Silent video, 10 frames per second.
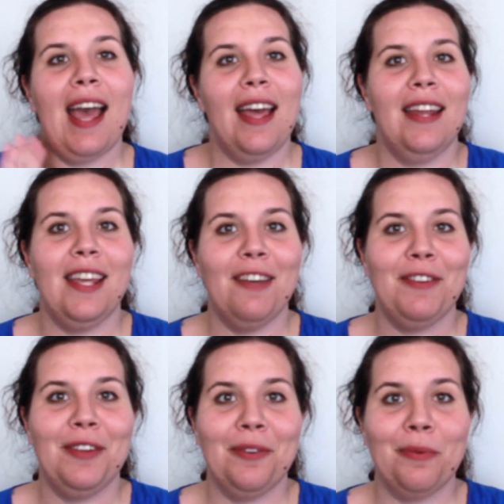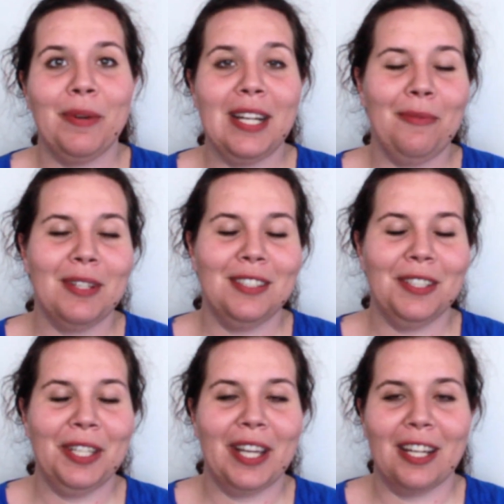And if you really want
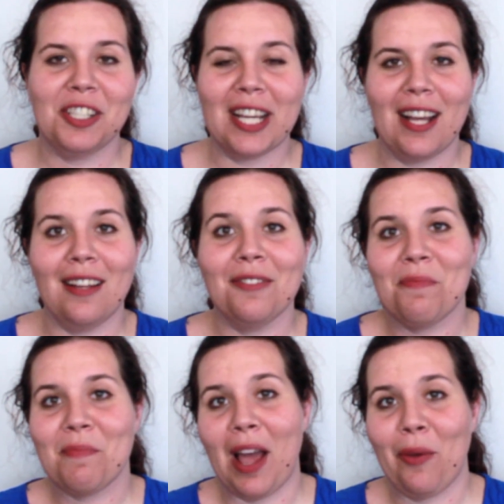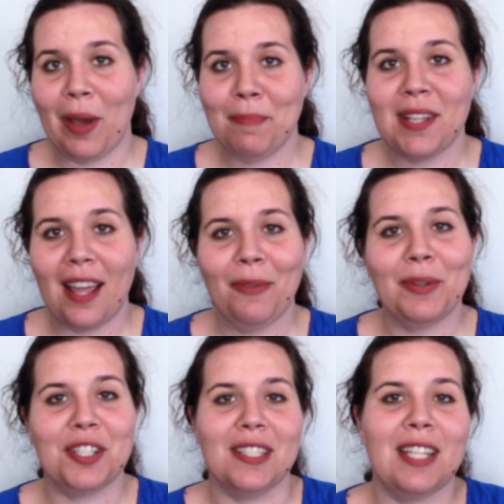to, you can check out my website,
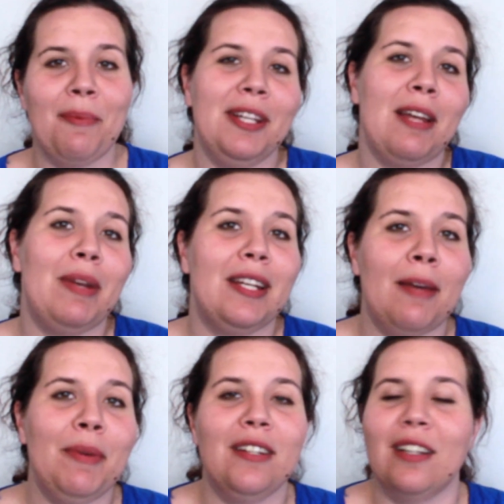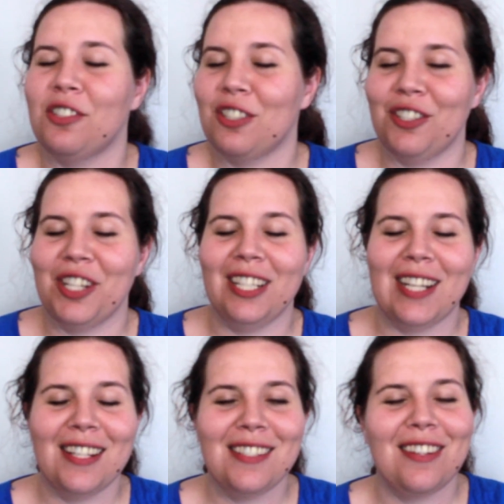which is
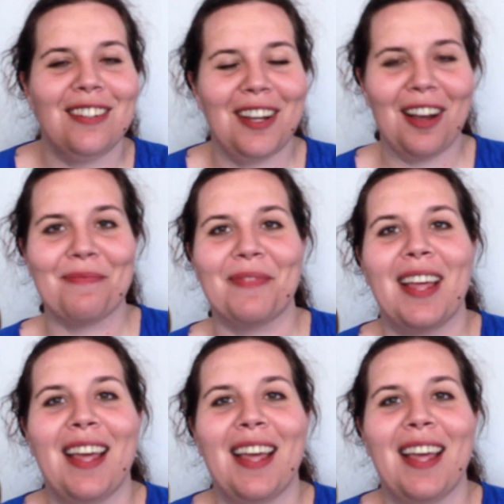www.chandredoes.com.